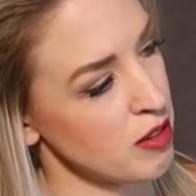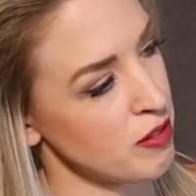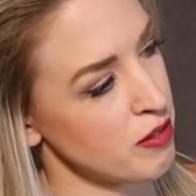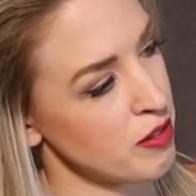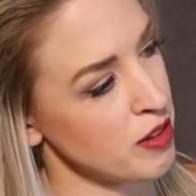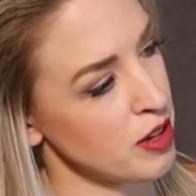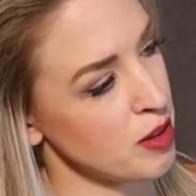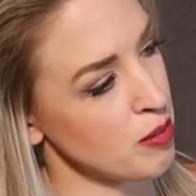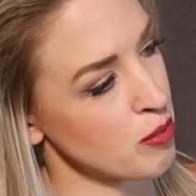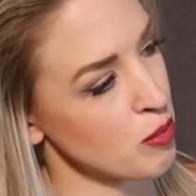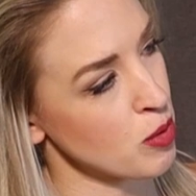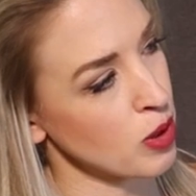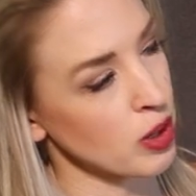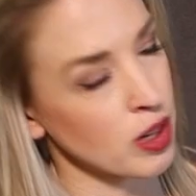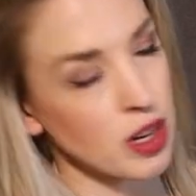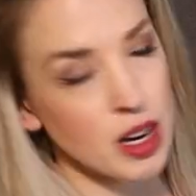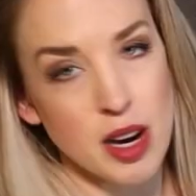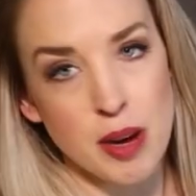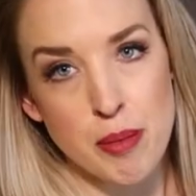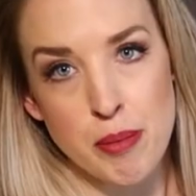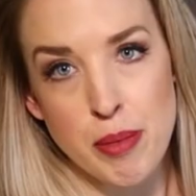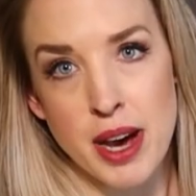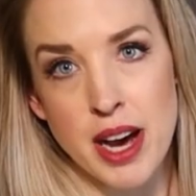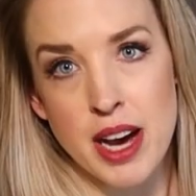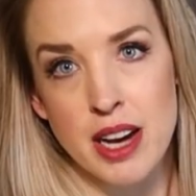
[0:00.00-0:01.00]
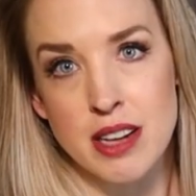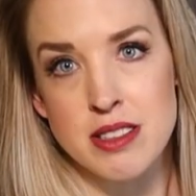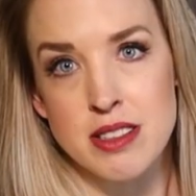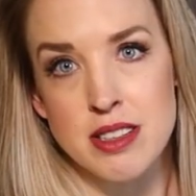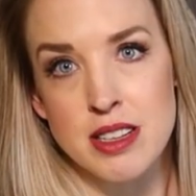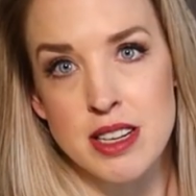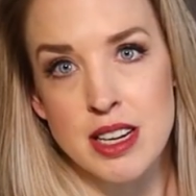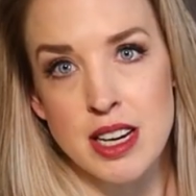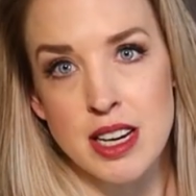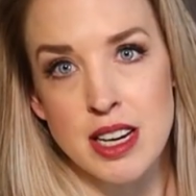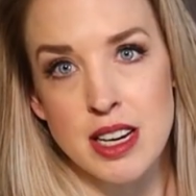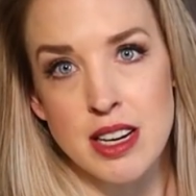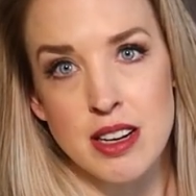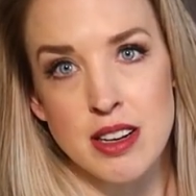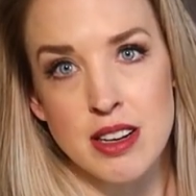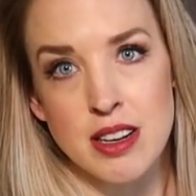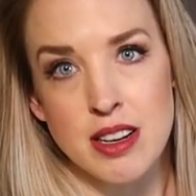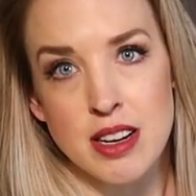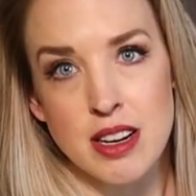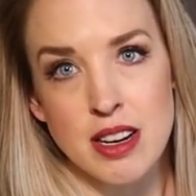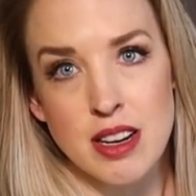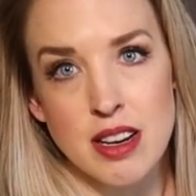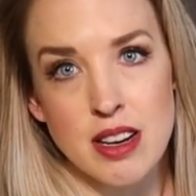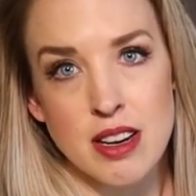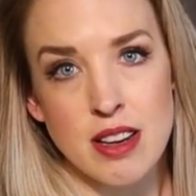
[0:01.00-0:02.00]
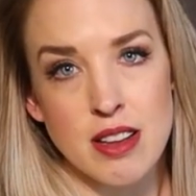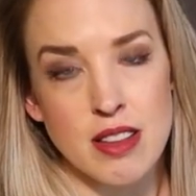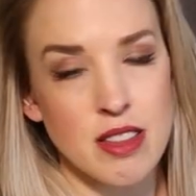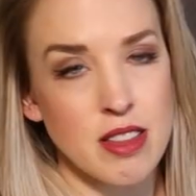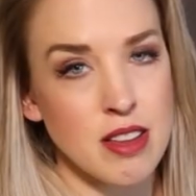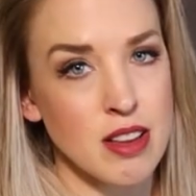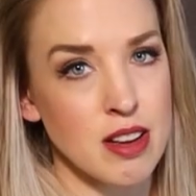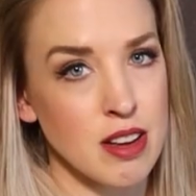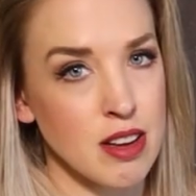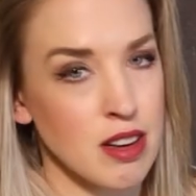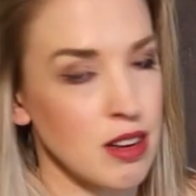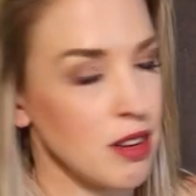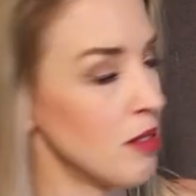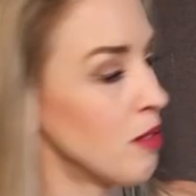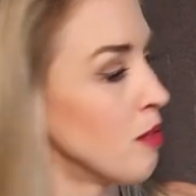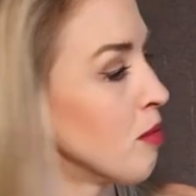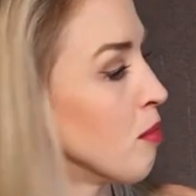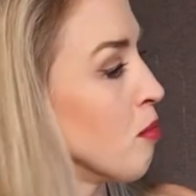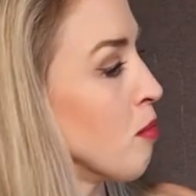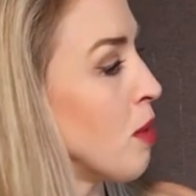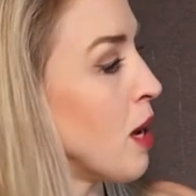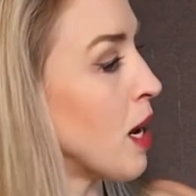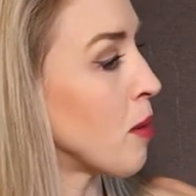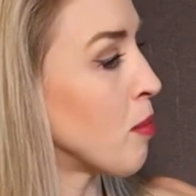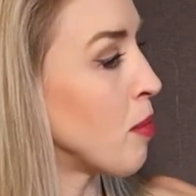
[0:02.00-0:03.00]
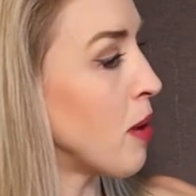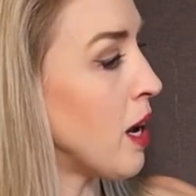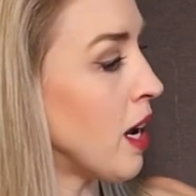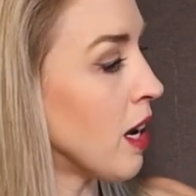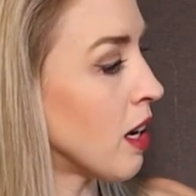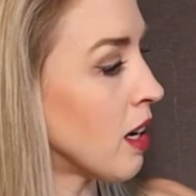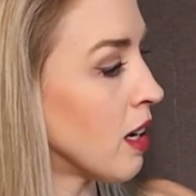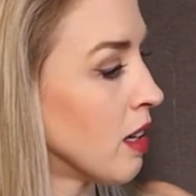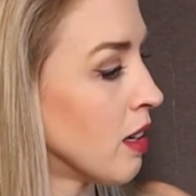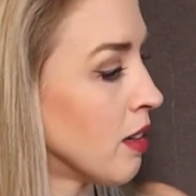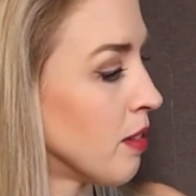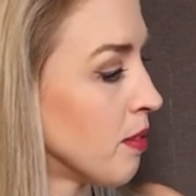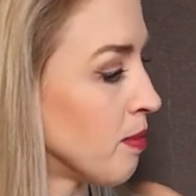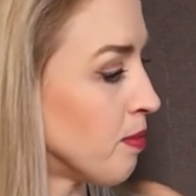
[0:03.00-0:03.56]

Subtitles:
fit more compactly in the backpack,